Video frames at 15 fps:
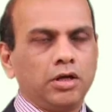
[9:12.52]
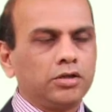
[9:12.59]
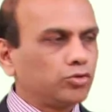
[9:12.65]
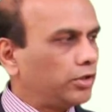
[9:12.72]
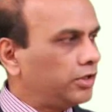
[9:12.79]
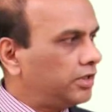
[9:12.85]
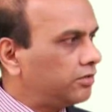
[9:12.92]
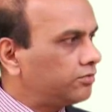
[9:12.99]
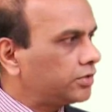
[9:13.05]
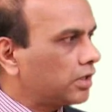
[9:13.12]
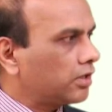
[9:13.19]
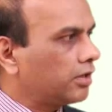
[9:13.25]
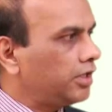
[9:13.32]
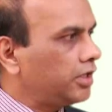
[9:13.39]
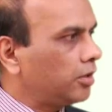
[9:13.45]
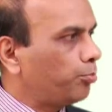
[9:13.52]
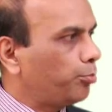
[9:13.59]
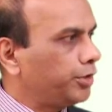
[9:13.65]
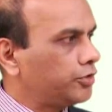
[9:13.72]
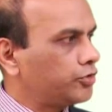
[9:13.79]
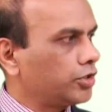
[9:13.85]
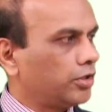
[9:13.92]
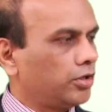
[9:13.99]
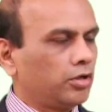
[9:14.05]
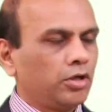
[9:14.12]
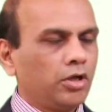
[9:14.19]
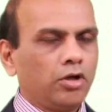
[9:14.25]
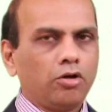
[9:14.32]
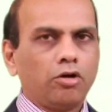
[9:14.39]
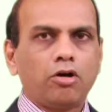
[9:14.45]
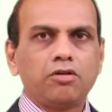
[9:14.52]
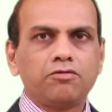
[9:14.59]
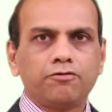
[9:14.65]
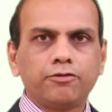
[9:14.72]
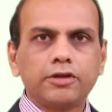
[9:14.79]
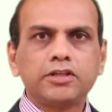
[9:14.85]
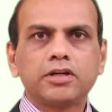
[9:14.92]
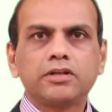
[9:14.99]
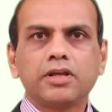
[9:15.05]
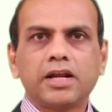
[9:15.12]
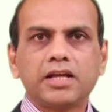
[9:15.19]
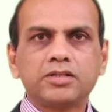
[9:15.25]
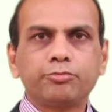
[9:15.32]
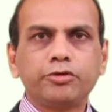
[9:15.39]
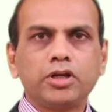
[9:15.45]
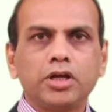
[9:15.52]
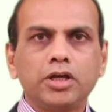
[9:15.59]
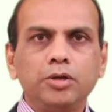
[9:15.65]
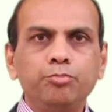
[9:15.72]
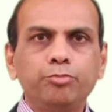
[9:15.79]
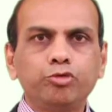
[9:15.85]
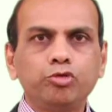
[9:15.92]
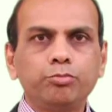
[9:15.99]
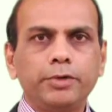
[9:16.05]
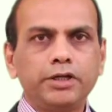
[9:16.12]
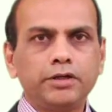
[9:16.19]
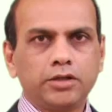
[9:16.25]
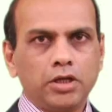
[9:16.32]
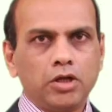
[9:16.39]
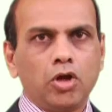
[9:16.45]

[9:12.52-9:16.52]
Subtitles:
So it gives a clear picture of whether there has been an improvement